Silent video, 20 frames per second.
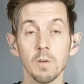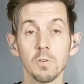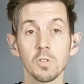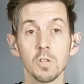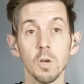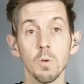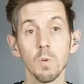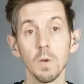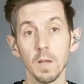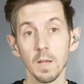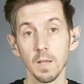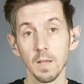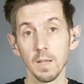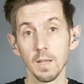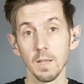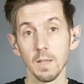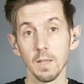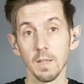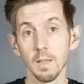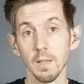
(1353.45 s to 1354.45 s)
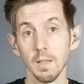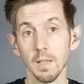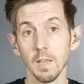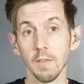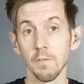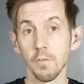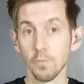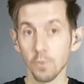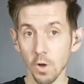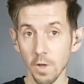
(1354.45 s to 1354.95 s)
So
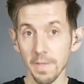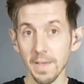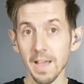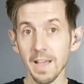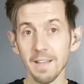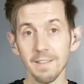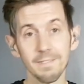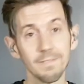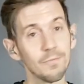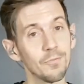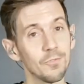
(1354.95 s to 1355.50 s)
if you've got that,